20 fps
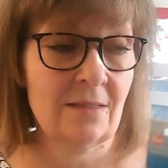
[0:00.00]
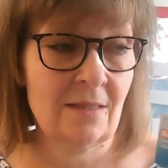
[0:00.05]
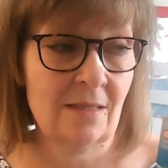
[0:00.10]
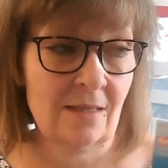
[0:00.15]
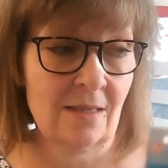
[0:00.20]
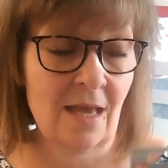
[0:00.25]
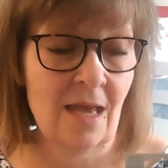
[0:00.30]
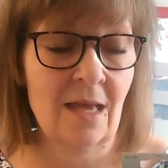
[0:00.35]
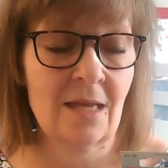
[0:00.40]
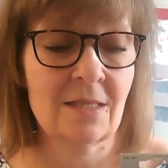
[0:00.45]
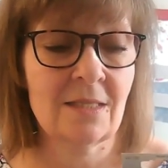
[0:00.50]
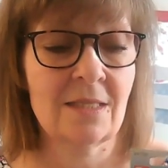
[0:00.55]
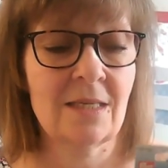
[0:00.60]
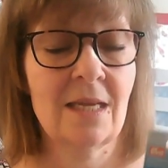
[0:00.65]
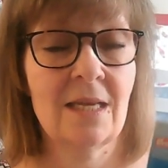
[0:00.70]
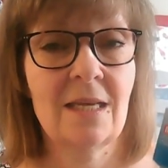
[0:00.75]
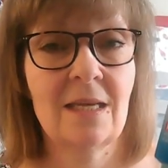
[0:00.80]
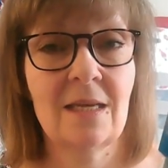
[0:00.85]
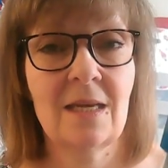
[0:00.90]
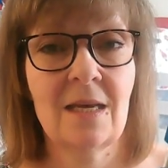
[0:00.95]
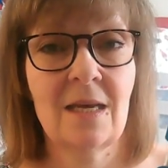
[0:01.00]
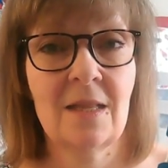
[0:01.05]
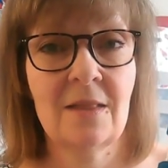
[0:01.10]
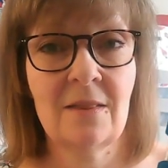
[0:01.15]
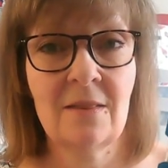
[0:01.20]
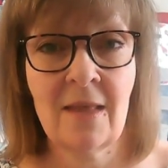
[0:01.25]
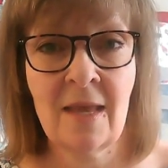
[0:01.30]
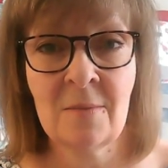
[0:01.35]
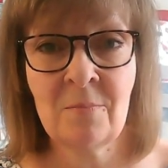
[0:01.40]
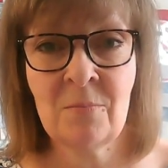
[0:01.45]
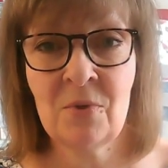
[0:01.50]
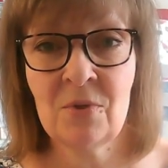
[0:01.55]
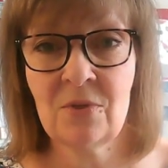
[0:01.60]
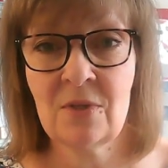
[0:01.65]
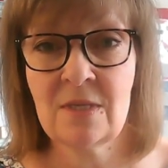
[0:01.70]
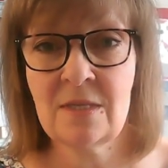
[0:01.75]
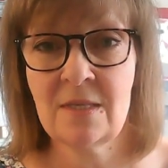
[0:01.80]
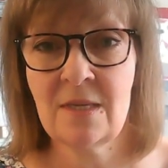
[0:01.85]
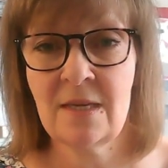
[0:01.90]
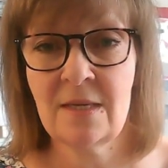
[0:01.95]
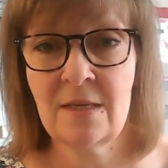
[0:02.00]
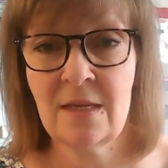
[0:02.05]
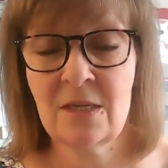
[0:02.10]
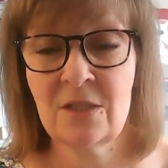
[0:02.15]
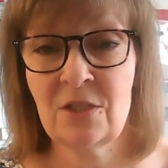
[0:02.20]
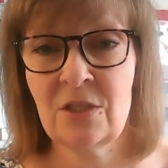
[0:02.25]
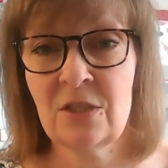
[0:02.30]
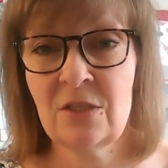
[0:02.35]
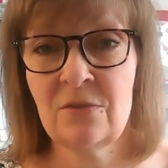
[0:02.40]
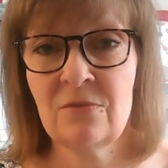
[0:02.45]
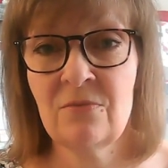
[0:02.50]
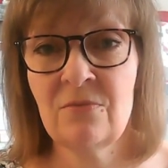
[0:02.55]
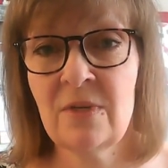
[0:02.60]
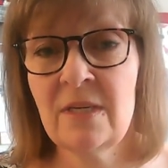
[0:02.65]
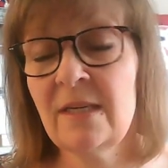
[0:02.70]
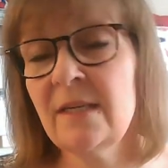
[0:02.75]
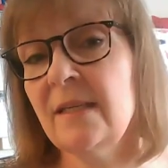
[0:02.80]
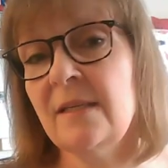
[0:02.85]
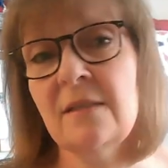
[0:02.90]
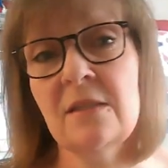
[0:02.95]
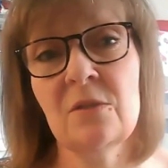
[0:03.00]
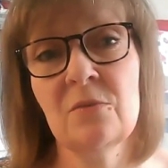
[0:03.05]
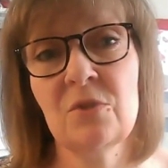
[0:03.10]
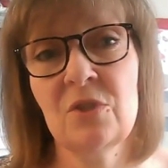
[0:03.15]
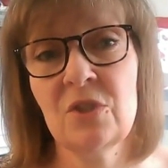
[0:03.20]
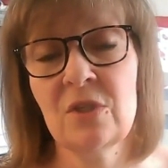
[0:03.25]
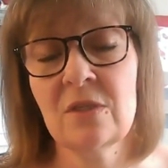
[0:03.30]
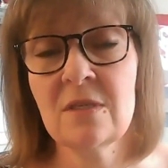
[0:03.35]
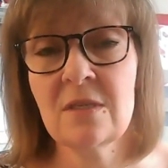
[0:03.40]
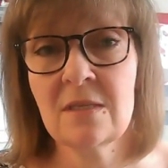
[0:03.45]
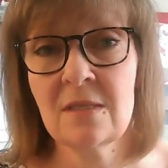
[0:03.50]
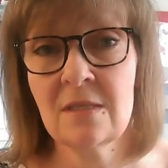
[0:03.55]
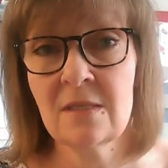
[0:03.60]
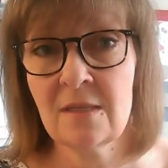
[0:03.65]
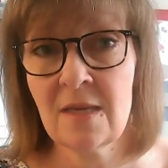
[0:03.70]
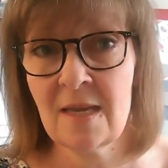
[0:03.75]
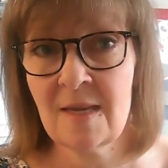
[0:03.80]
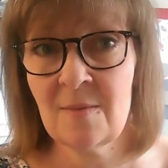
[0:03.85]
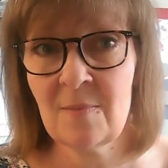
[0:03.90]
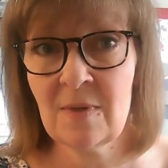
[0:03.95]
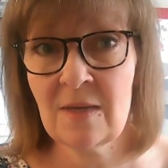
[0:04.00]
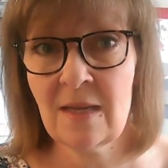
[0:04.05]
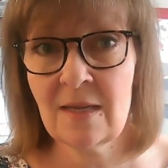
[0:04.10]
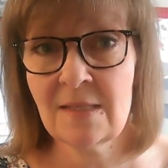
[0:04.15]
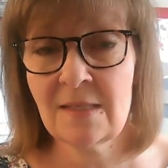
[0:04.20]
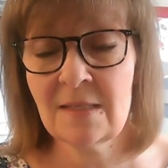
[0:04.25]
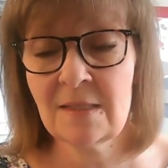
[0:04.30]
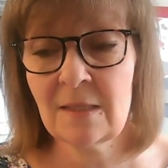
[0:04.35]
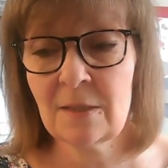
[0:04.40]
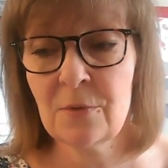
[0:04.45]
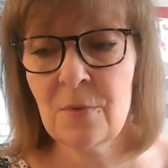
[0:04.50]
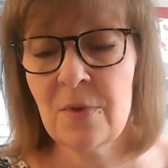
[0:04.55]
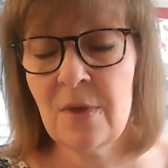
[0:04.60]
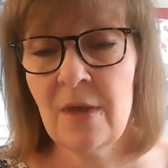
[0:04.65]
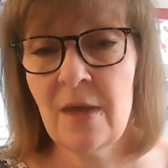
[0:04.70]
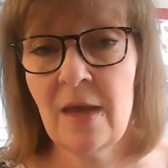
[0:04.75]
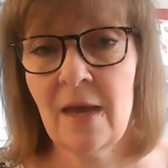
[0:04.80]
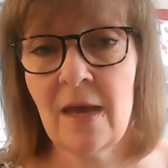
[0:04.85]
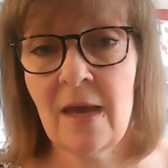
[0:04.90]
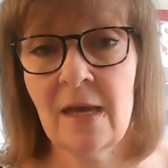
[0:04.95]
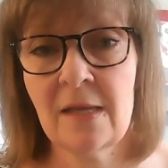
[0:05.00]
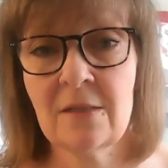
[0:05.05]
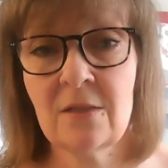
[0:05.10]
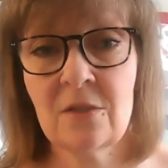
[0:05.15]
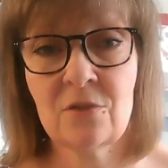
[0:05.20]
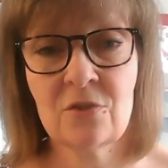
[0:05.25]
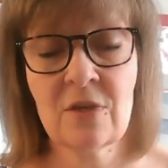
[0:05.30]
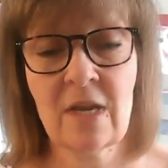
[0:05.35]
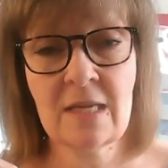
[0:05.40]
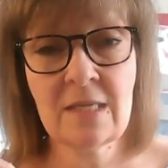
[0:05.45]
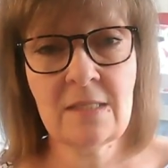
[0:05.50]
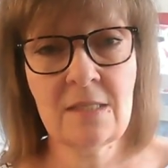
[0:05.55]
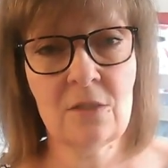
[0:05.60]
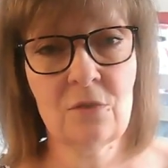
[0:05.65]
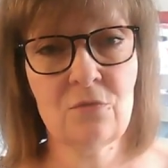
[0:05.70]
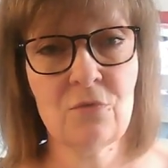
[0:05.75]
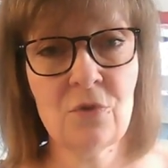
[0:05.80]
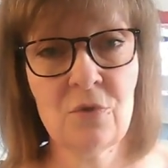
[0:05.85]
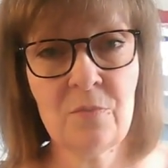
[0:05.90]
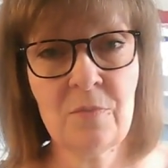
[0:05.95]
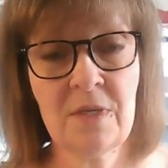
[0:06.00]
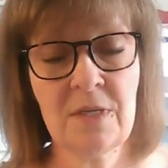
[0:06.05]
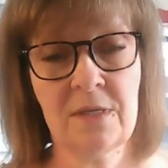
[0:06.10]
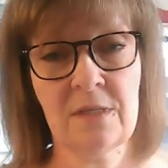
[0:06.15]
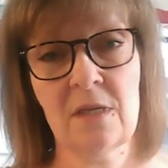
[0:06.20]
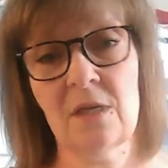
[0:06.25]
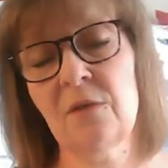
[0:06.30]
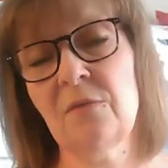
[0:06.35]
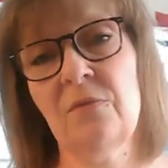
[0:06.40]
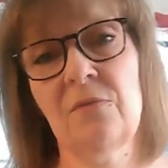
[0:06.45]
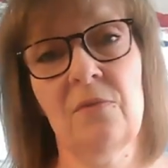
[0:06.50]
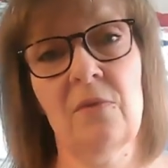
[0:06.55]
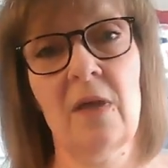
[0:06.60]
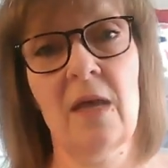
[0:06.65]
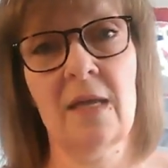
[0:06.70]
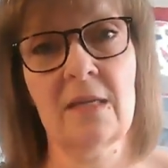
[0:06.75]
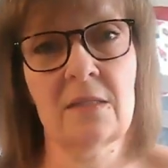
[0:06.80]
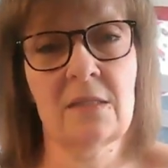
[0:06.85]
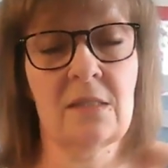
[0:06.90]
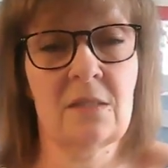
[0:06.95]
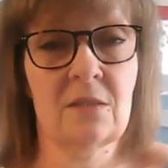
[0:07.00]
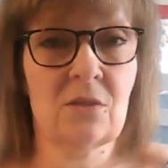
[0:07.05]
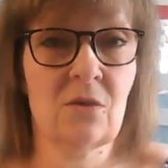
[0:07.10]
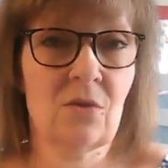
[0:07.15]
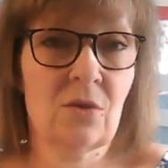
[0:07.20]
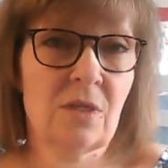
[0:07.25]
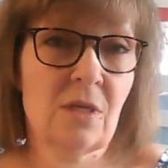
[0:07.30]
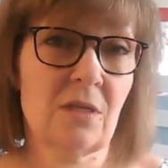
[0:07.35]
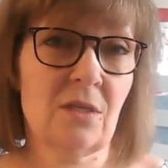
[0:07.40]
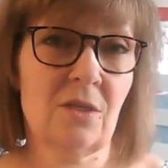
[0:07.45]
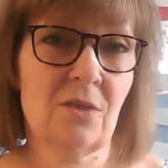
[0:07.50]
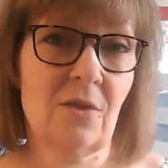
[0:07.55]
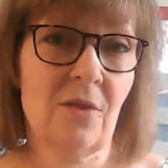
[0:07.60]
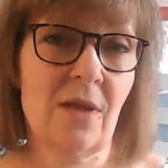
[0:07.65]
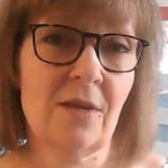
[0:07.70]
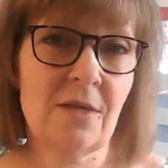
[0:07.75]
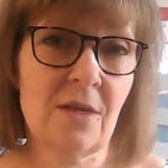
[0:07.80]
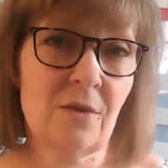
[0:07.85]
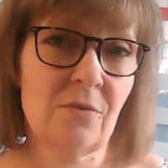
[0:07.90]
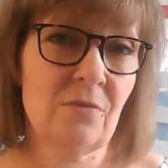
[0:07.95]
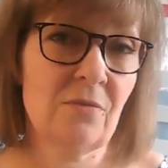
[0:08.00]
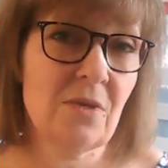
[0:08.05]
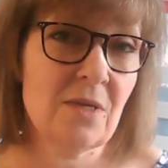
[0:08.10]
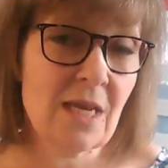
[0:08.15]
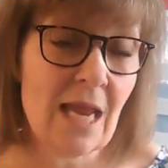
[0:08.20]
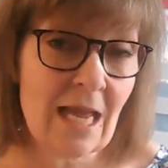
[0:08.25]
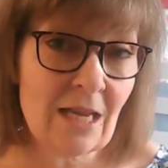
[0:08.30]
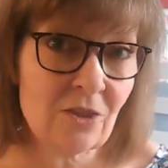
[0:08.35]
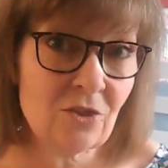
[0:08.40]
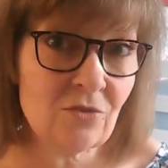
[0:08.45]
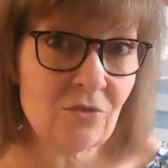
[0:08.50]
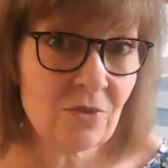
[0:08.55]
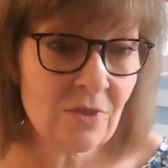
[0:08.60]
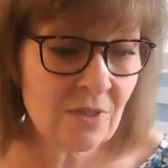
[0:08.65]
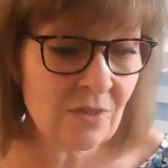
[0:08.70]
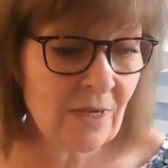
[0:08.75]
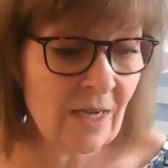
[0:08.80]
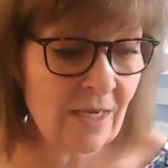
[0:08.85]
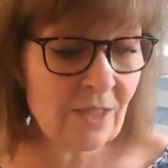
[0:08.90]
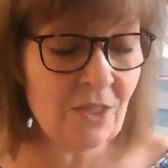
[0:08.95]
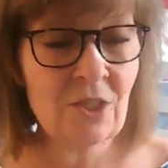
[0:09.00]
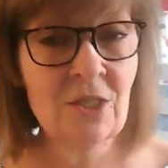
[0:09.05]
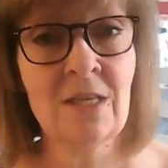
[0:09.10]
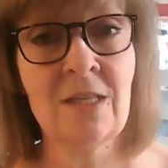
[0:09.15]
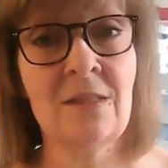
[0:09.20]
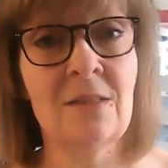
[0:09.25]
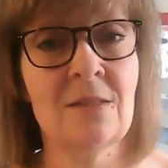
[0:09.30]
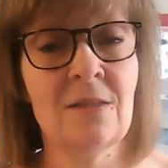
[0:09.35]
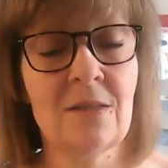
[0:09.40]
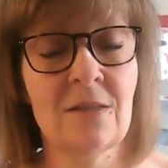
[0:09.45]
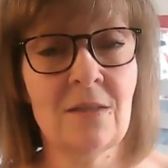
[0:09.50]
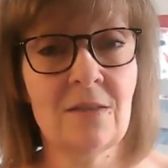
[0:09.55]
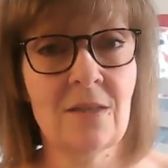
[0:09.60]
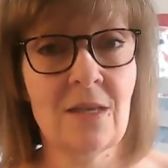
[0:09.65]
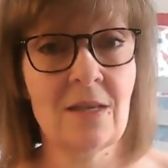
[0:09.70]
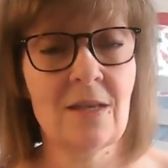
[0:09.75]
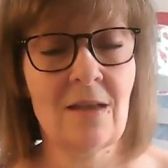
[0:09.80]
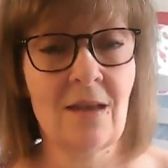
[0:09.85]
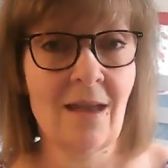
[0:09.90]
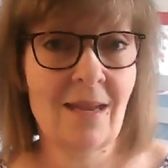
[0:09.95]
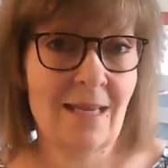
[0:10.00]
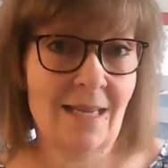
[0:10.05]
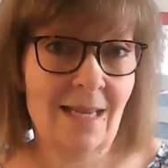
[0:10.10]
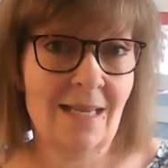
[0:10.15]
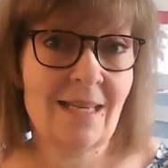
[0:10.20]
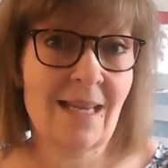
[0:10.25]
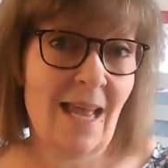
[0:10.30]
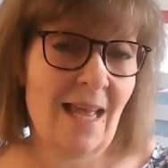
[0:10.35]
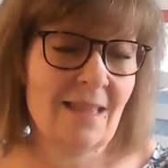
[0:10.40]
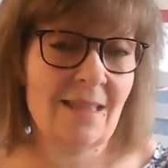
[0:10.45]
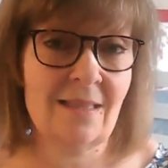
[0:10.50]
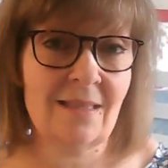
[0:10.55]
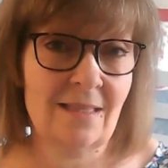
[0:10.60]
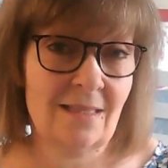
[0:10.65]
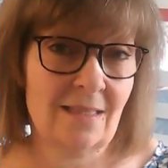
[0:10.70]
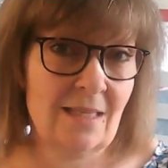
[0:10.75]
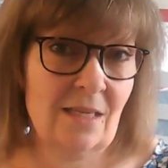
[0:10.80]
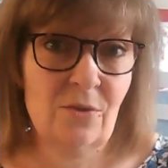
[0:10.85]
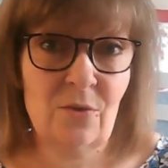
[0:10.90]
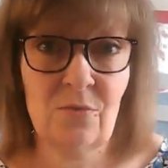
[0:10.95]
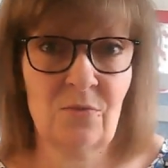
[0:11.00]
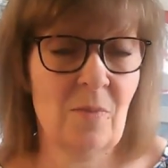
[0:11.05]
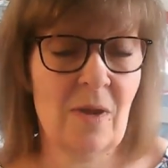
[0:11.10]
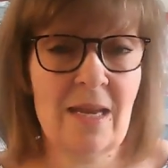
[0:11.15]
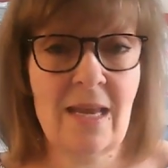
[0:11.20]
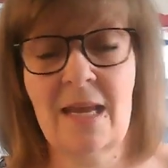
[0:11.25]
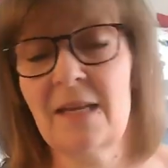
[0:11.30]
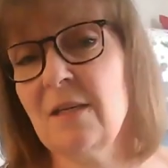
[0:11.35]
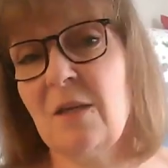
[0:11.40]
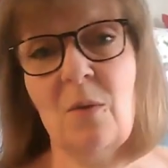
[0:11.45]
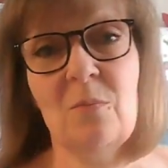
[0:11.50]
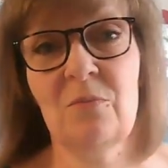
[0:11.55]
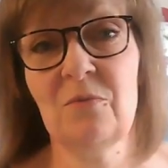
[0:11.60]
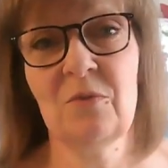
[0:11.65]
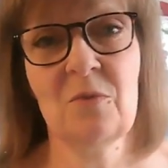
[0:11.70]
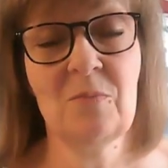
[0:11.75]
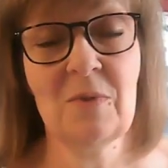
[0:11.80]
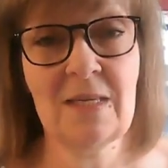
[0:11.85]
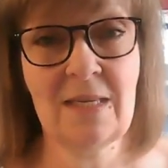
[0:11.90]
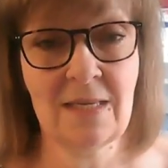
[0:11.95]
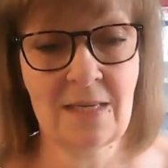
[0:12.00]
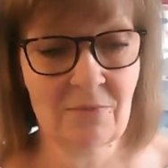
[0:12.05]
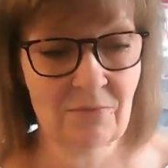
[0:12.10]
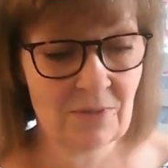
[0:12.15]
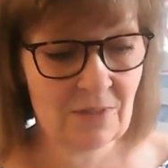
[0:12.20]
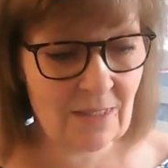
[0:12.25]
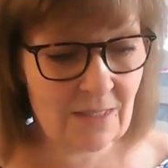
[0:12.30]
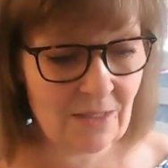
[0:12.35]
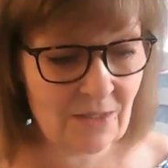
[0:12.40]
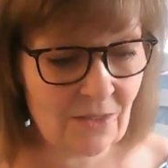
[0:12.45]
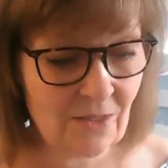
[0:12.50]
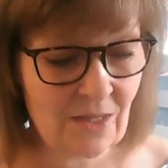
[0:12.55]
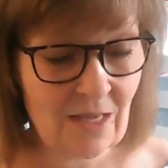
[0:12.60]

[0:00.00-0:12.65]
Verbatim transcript: to that and then put this in and just really this was just a stabilizer and the dress is roomy enough and has got enough natural stretching that I can get it over my head comfortably and everything so